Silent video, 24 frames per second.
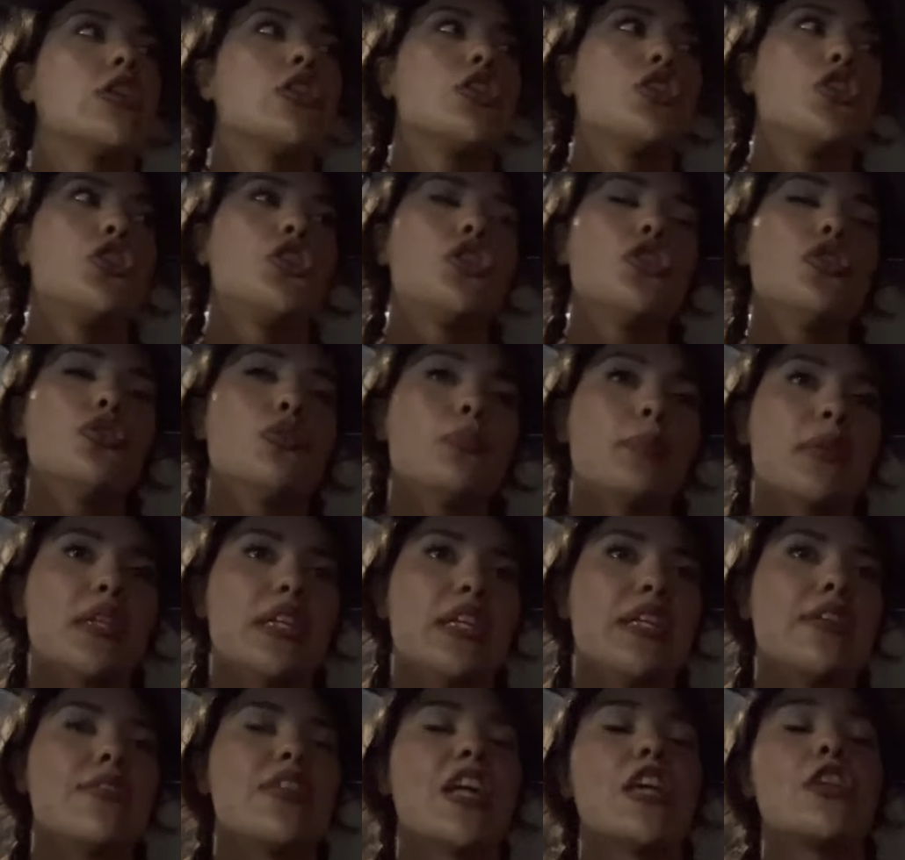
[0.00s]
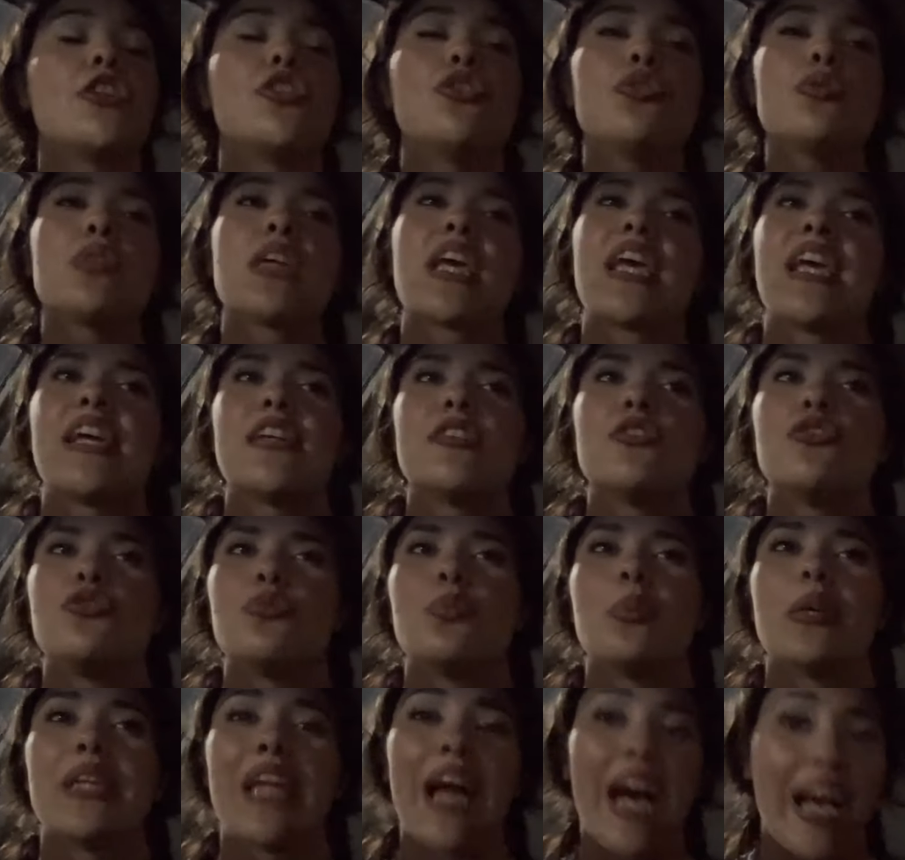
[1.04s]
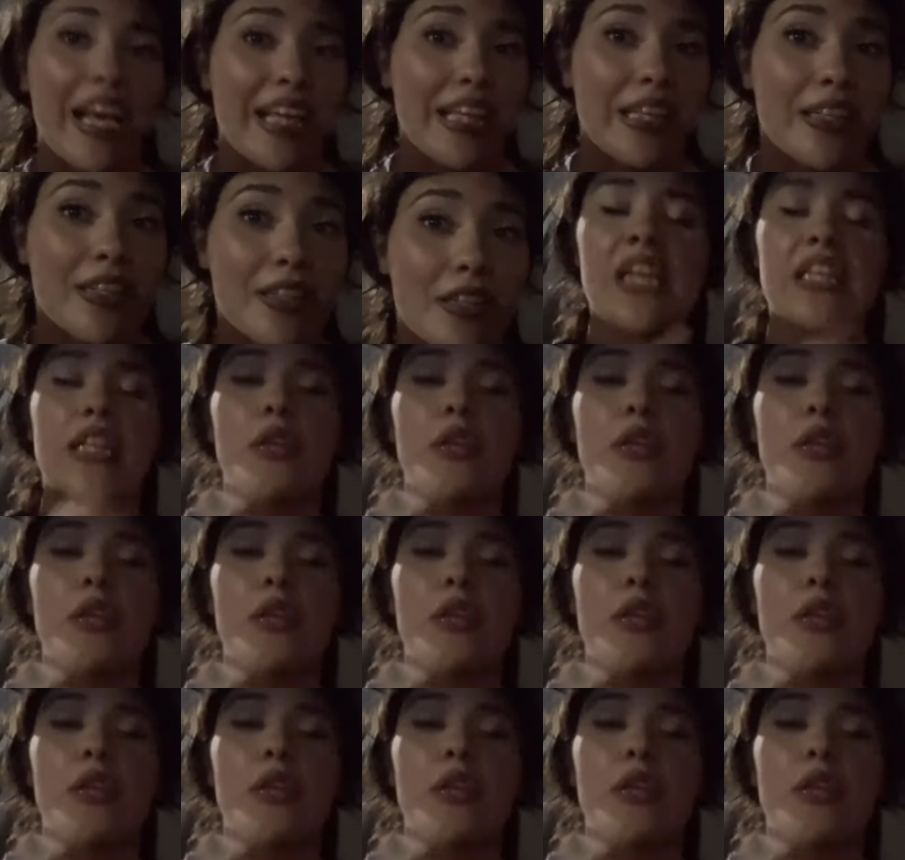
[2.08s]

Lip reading: you believe that you can't do it either.